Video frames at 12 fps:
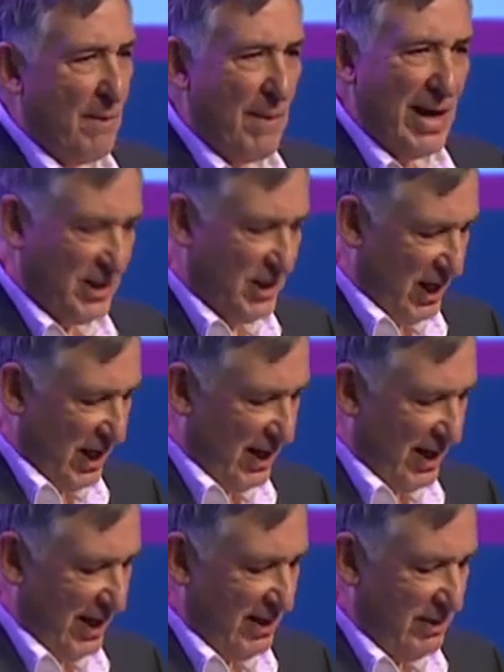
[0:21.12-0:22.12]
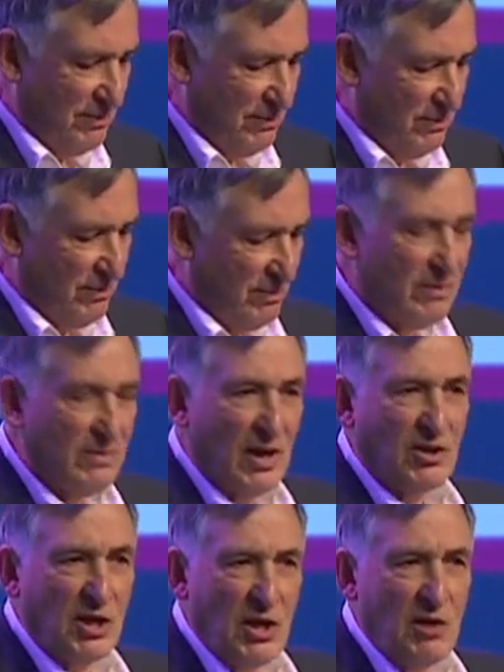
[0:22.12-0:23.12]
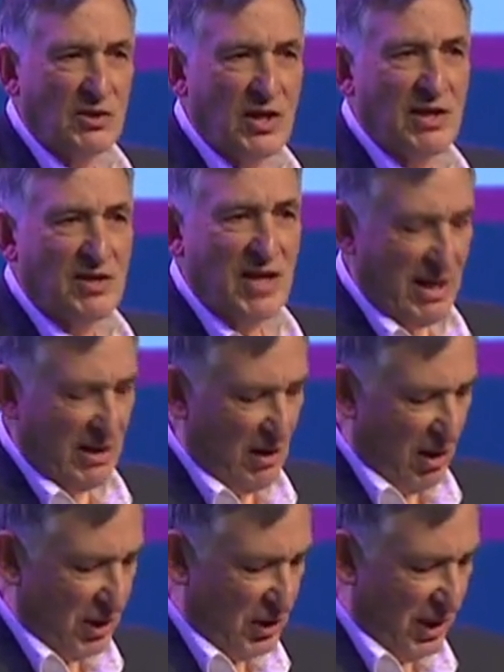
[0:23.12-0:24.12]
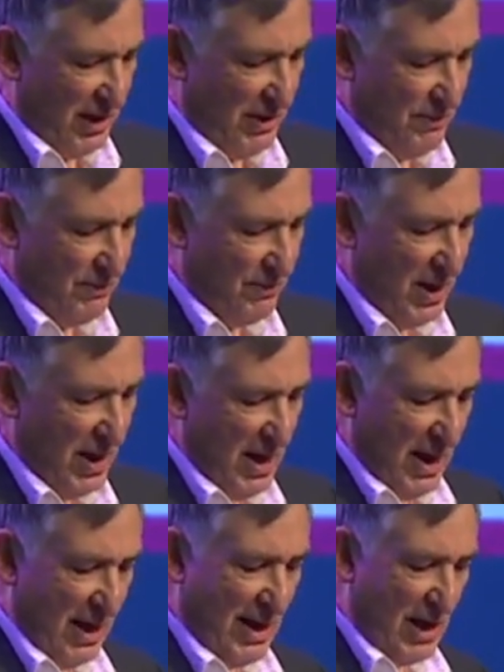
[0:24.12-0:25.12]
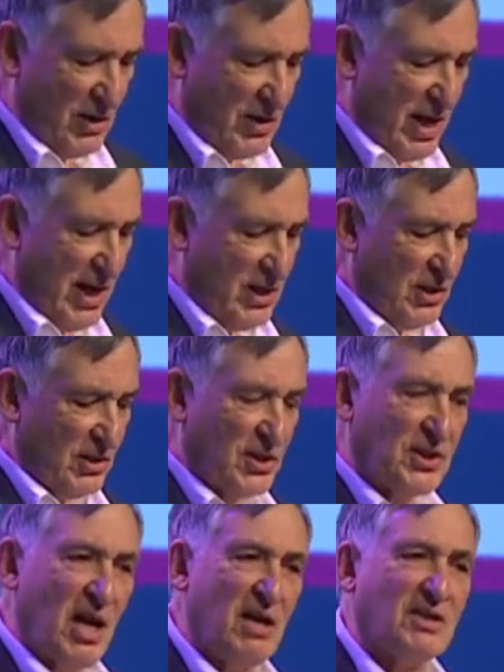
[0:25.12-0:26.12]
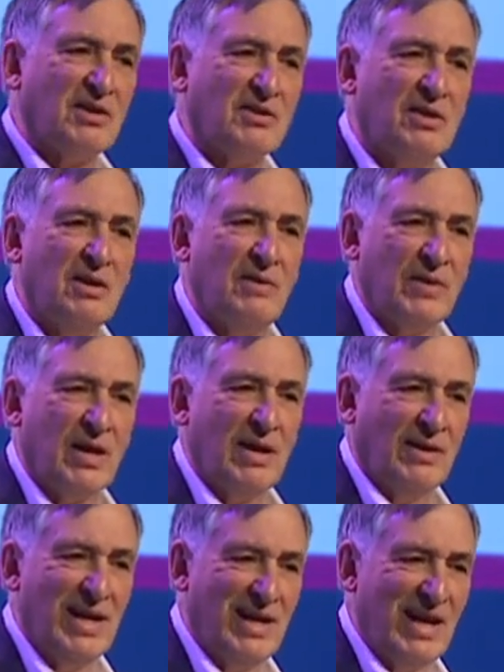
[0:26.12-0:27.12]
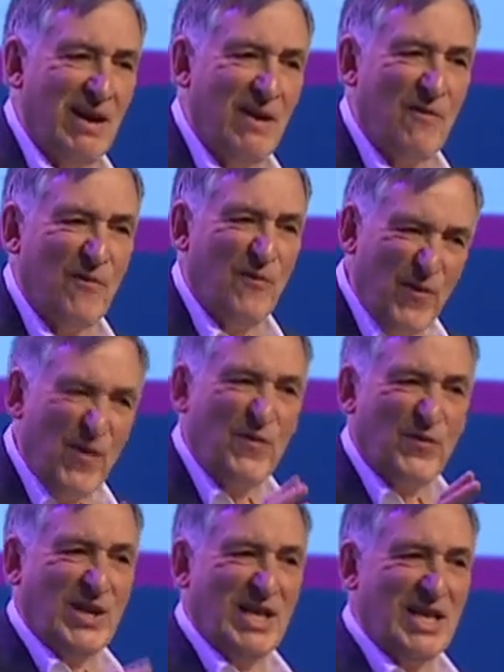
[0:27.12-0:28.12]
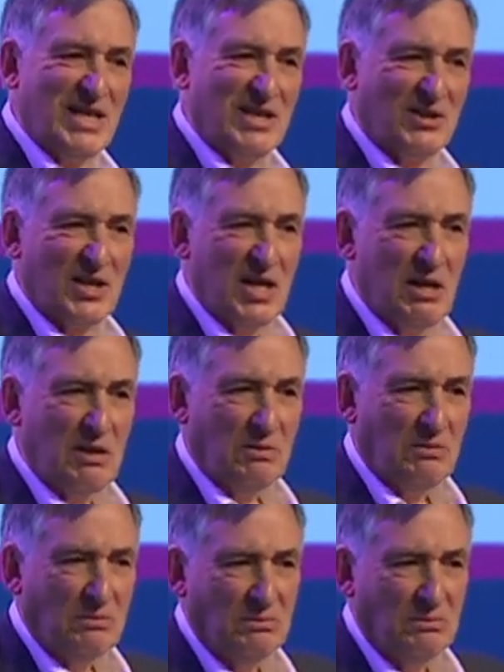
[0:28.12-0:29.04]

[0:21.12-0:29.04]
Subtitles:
My journey to using technology in education started nearly 50 years ago.